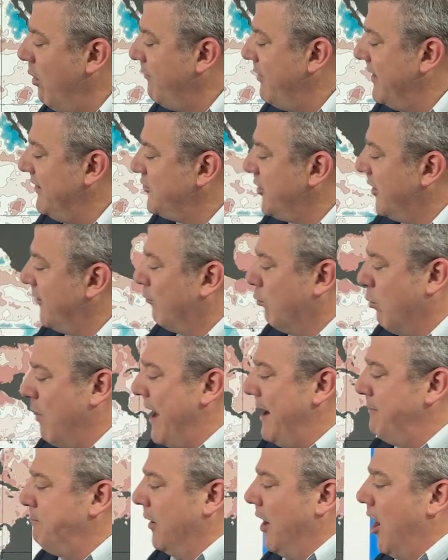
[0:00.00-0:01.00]
of these sort of
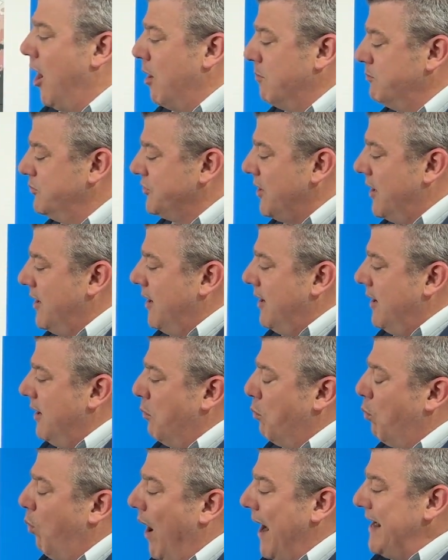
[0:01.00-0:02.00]
red blobs,
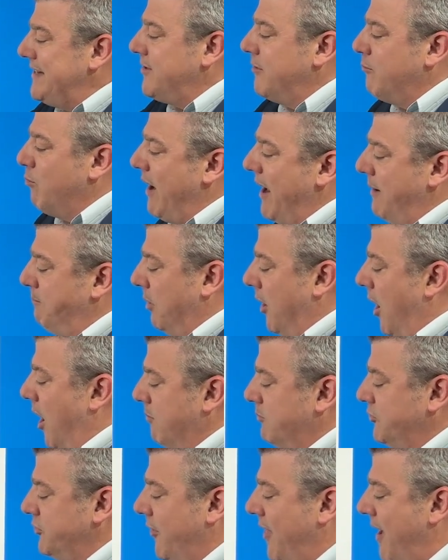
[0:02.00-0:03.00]
white and red
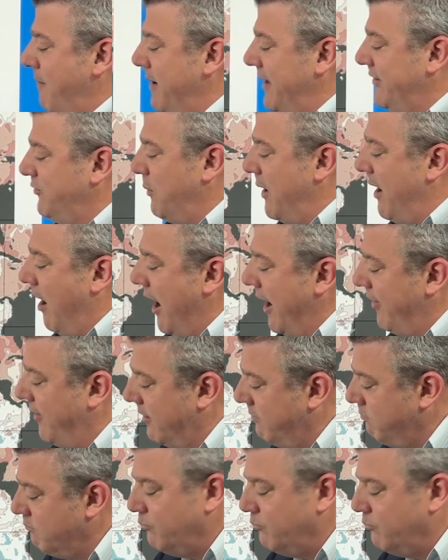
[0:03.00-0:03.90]
blobs. So that means we're either